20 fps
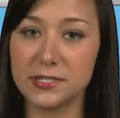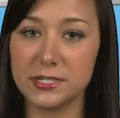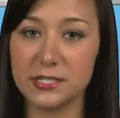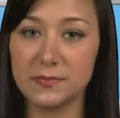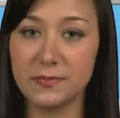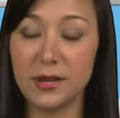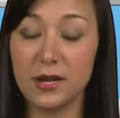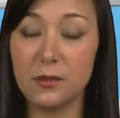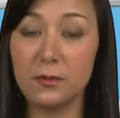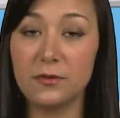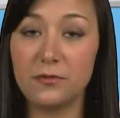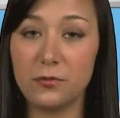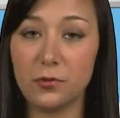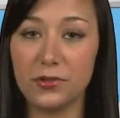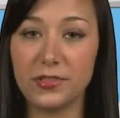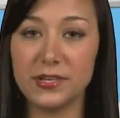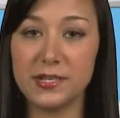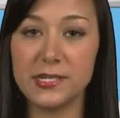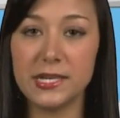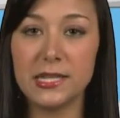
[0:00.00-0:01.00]
spare before
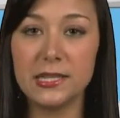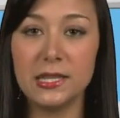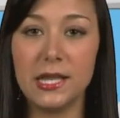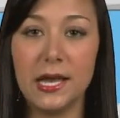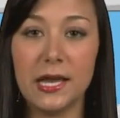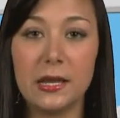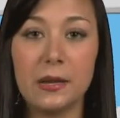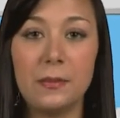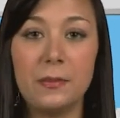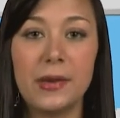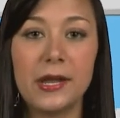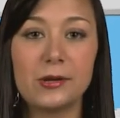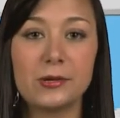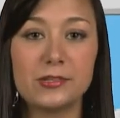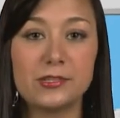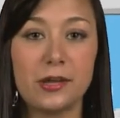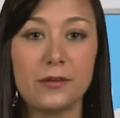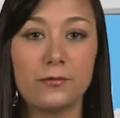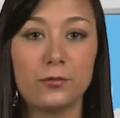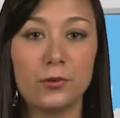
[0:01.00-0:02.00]
the deadline,
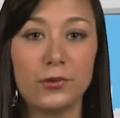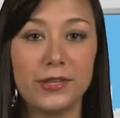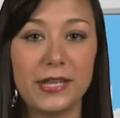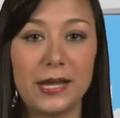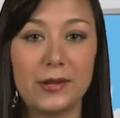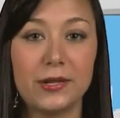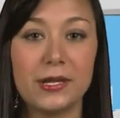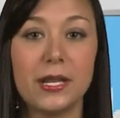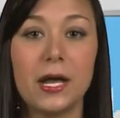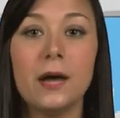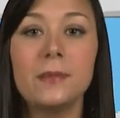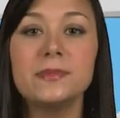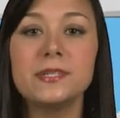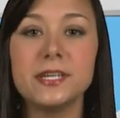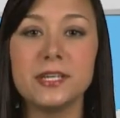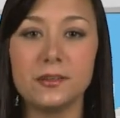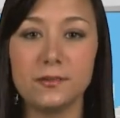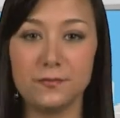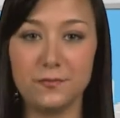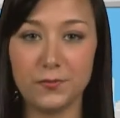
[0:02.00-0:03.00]
Microsoft rolled out an
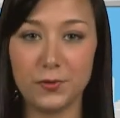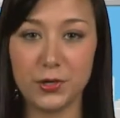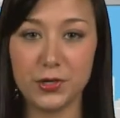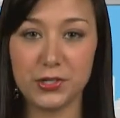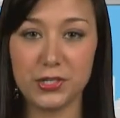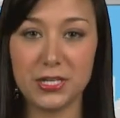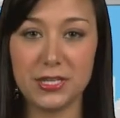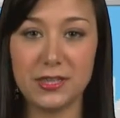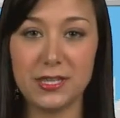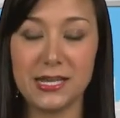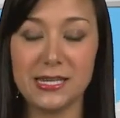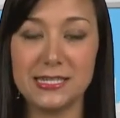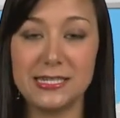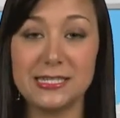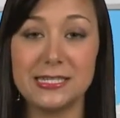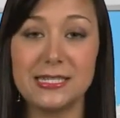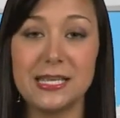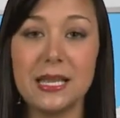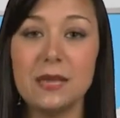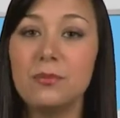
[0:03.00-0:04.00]
updated version that
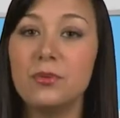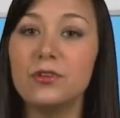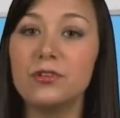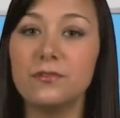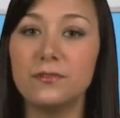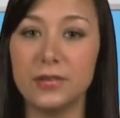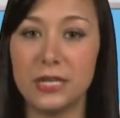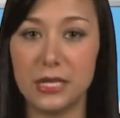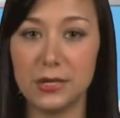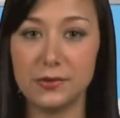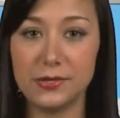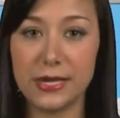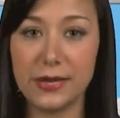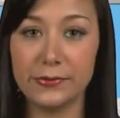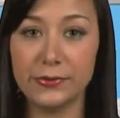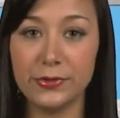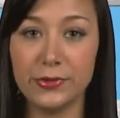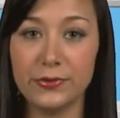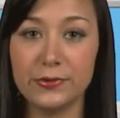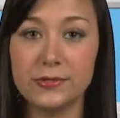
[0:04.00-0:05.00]
disabled video
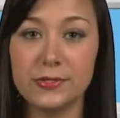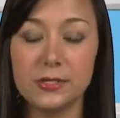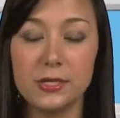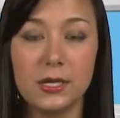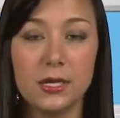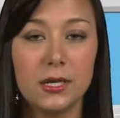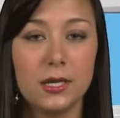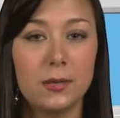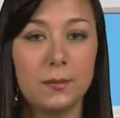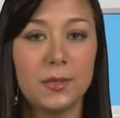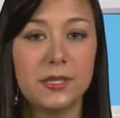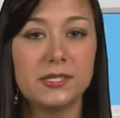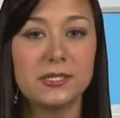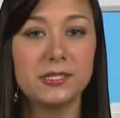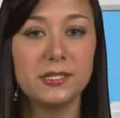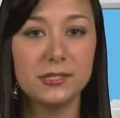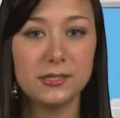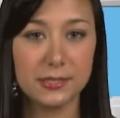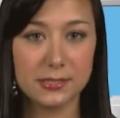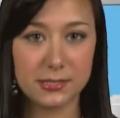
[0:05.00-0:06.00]
downloads, but
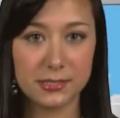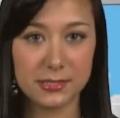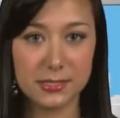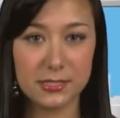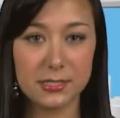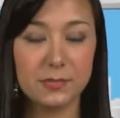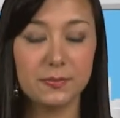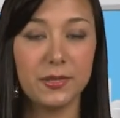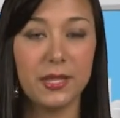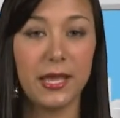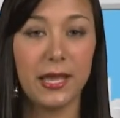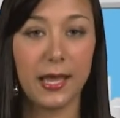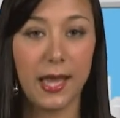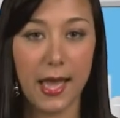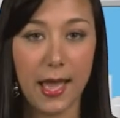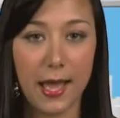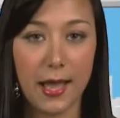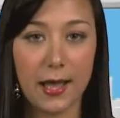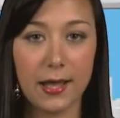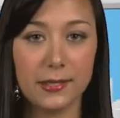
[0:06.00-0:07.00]
still doesn't display
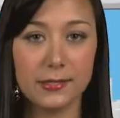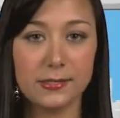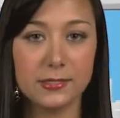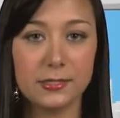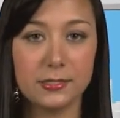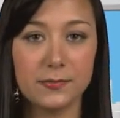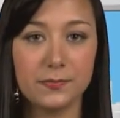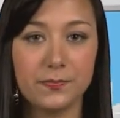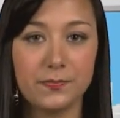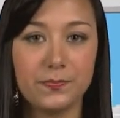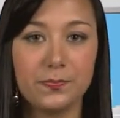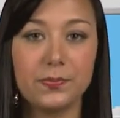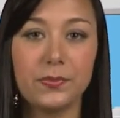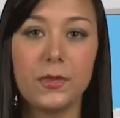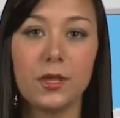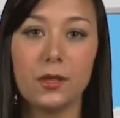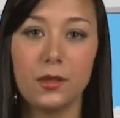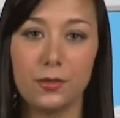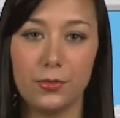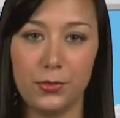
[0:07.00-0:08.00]
ads.
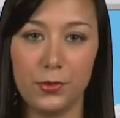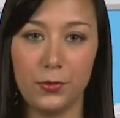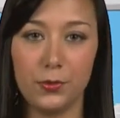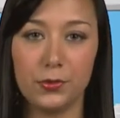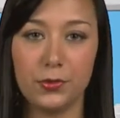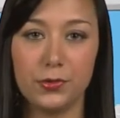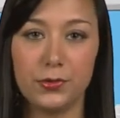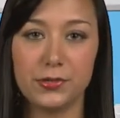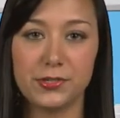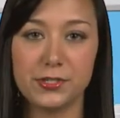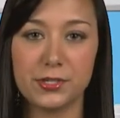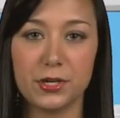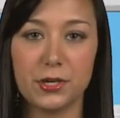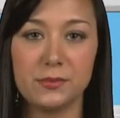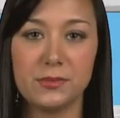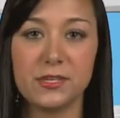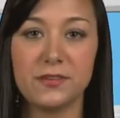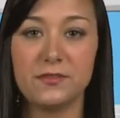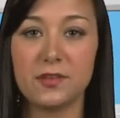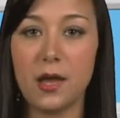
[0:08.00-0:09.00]
Though Google's
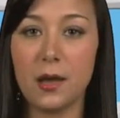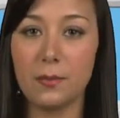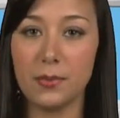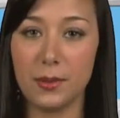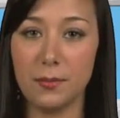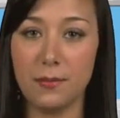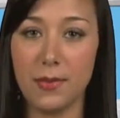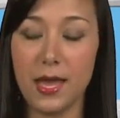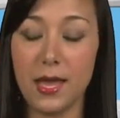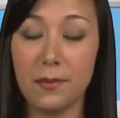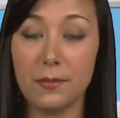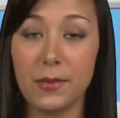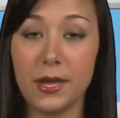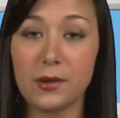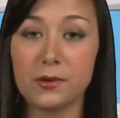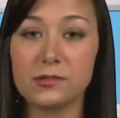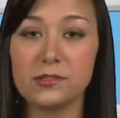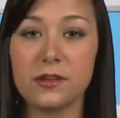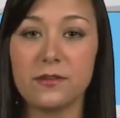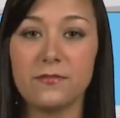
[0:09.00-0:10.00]
terms have not been met,
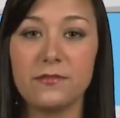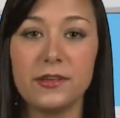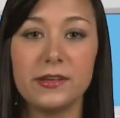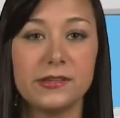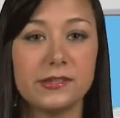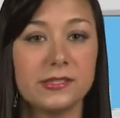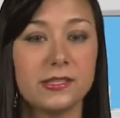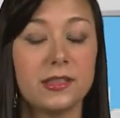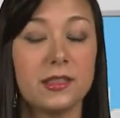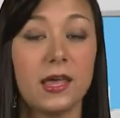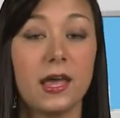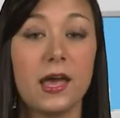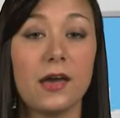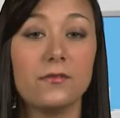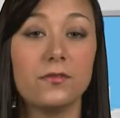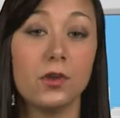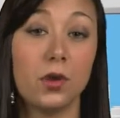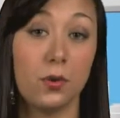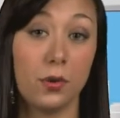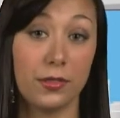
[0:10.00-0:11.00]
Microsoft feels they
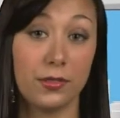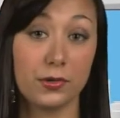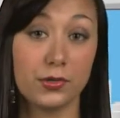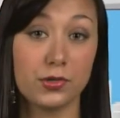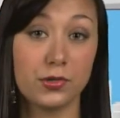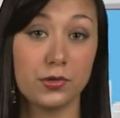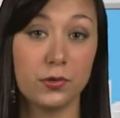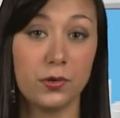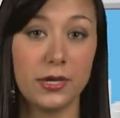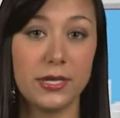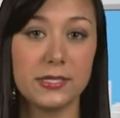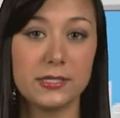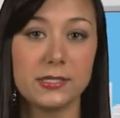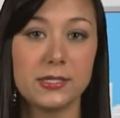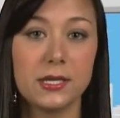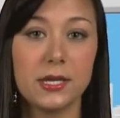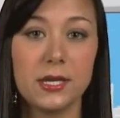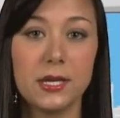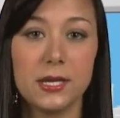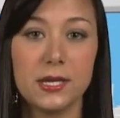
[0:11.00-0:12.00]
have no other choice,
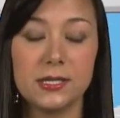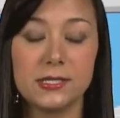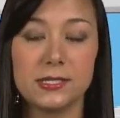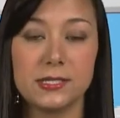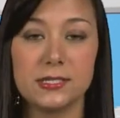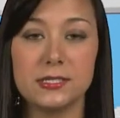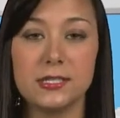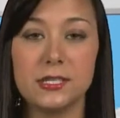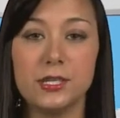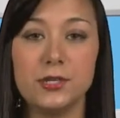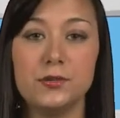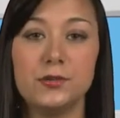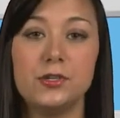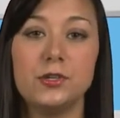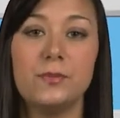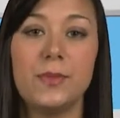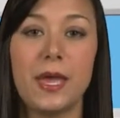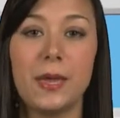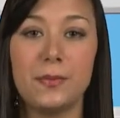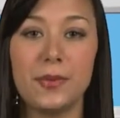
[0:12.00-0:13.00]
since the
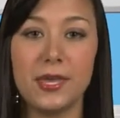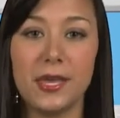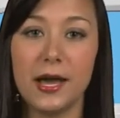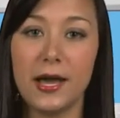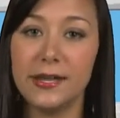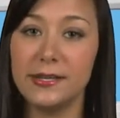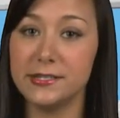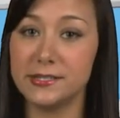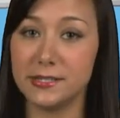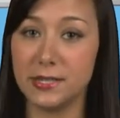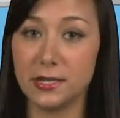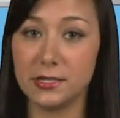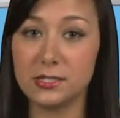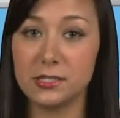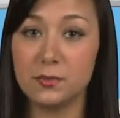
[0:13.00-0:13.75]
YouTube API does not